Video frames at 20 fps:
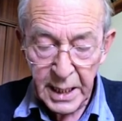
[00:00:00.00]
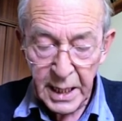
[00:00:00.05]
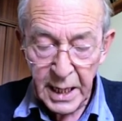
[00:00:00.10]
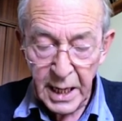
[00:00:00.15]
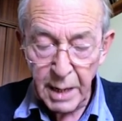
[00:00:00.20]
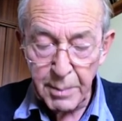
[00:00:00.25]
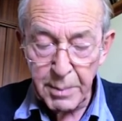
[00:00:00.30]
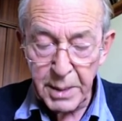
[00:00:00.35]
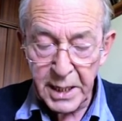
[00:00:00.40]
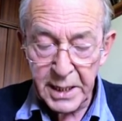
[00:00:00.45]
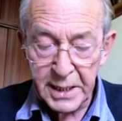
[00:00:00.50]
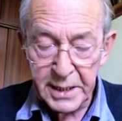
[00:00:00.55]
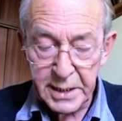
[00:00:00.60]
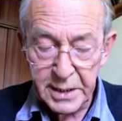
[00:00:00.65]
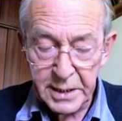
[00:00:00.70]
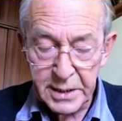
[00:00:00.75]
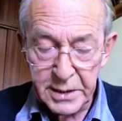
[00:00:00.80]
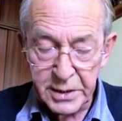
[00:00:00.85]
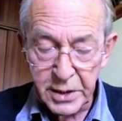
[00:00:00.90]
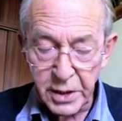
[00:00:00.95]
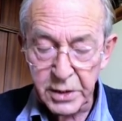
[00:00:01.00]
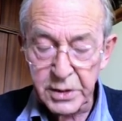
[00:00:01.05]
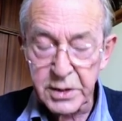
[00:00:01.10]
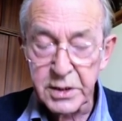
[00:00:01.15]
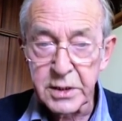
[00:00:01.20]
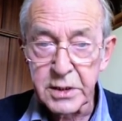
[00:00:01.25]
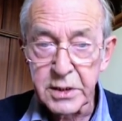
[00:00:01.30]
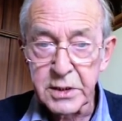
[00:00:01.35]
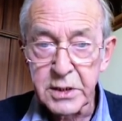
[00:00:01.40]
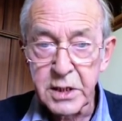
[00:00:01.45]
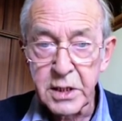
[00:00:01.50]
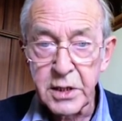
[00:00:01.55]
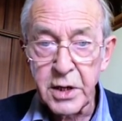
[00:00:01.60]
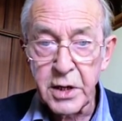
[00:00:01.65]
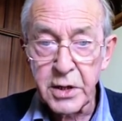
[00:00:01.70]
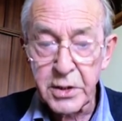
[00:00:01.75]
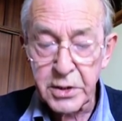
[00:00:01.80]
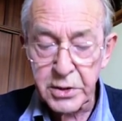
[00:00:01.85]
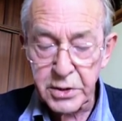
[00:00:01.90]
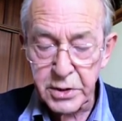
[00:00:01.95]
American doctors
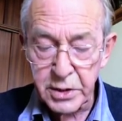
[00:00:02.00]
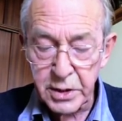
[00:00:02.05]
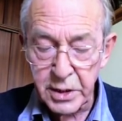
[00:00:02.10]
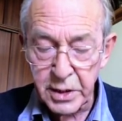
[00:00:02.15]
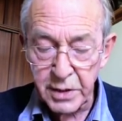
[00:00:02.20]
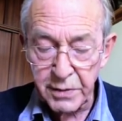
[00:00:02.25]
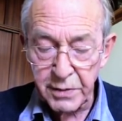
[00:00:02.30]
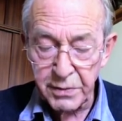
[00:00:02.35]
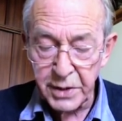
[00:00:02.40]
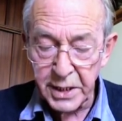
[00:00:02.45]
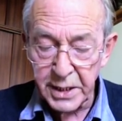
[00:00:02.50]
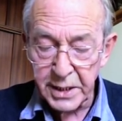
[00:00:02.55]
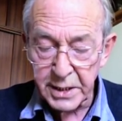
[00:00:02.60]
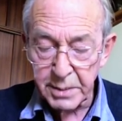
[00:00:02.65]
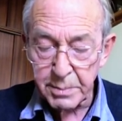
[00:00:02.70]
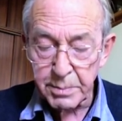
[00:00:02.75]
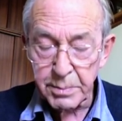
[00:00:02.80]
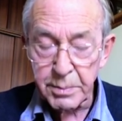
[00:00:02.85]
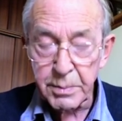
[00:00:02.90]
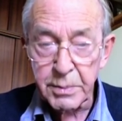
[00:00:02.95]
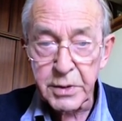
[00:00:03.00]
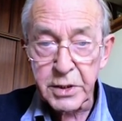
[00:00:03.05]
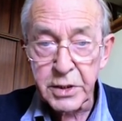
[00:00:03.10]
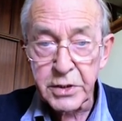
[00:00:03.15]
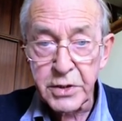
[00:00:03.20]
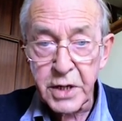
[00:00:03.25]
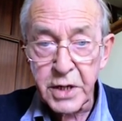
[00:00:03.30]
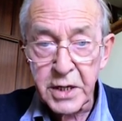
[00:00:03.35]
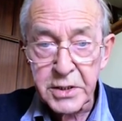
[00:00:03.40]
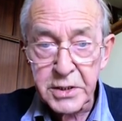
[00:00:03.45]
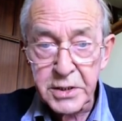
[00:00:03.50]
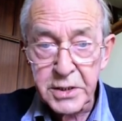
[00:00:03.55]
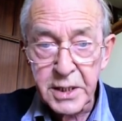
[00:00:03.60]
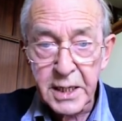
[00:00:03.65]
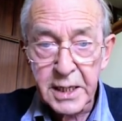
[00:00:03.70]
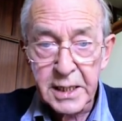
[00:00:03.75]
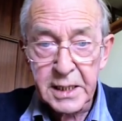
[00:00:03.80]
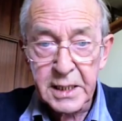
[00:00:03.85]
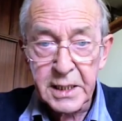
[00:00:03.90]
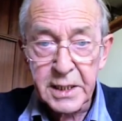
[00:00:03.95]
lost the freedom to trust
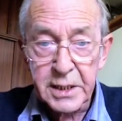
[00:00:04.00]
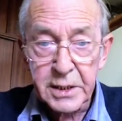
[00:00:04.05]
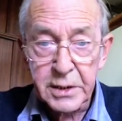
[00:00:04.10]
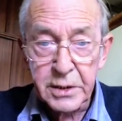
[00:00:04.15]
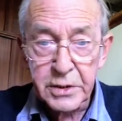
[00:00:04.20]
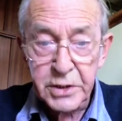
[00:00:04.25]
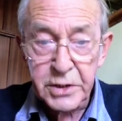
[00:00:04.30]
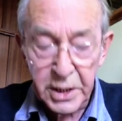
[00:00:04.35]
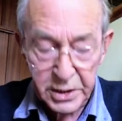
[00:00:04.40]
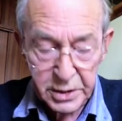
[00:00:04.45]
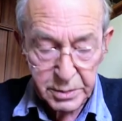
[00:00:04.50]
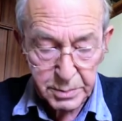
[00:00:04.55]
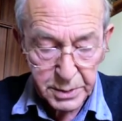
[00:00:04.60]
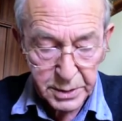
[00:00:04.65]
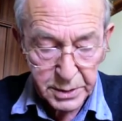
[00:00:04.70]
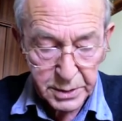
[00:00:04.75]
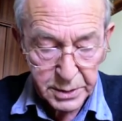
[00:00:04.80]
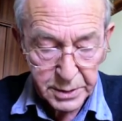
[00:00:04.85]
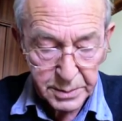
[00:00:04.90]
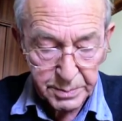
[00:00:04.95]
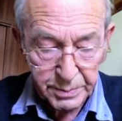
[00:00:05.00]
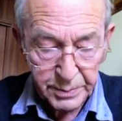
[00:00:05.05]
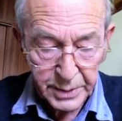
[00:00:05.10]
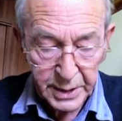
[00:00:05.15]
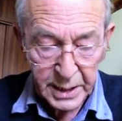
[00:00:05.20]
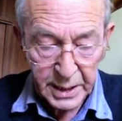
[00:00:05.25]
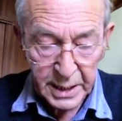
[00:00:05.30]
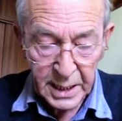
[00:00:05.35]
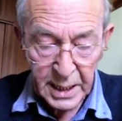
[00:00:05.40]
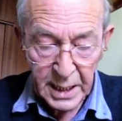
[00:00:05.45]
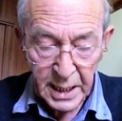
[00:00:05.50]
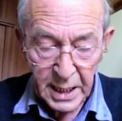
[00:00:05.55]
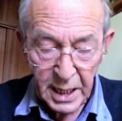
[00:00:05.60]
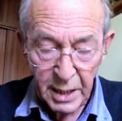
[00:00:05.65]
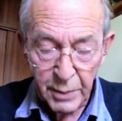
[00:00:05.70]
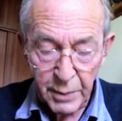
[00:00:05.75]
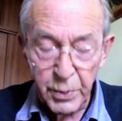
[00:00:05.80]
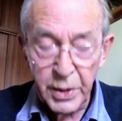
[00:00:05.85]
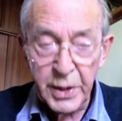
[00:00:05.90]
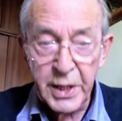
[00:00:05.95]
their clinical judgment
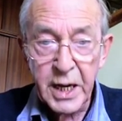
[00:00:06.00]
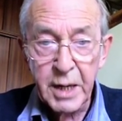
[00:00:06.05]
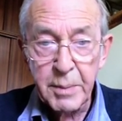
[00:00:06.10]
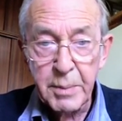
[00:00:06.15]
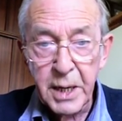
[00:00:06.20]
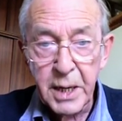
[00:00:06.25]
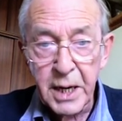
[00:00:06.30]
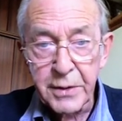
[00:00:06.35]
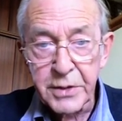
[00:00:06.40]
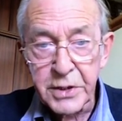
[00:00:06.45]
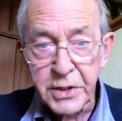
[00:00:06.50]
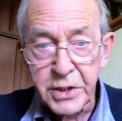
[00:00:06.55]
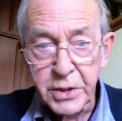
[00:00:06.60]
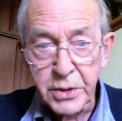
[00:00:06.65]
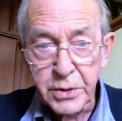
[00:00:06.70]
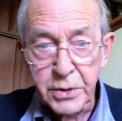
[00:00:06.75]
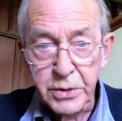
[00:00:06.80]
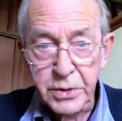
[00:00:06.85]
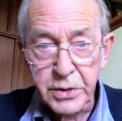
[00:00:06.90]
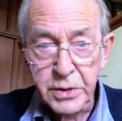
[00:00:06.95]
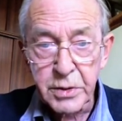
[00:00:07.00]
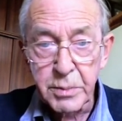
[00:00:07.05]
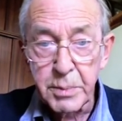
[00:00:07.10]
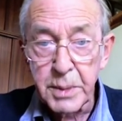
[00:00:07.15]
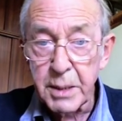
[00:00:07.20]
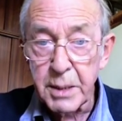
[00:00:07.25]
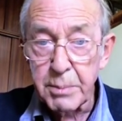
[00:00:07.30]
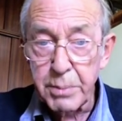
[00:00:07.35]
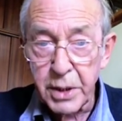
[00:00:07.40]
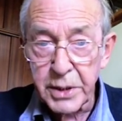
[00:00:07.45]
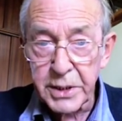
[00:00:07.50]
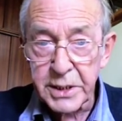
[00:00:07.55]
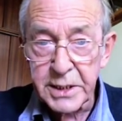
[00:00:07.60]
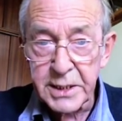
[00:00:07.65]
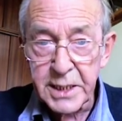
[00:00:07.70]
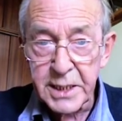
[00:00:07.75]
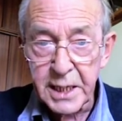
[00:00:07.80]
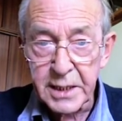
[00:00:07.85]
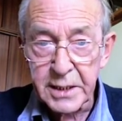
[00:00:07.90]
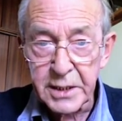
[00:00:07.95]
and were thereby reduced to mere body
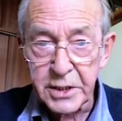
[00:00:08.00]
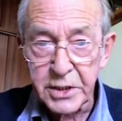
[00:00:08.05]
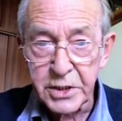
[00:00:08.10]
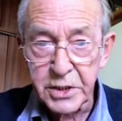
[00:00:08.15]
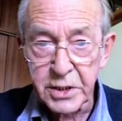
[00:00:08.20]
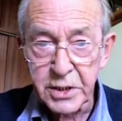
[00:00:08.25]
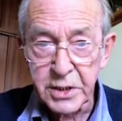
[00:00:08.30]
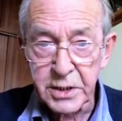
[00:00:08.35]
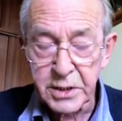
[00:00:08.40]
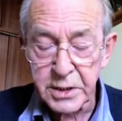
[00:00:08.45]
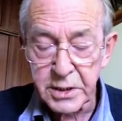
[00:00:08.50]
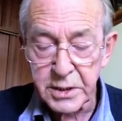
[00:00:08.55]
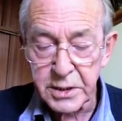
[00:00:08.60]
technicians.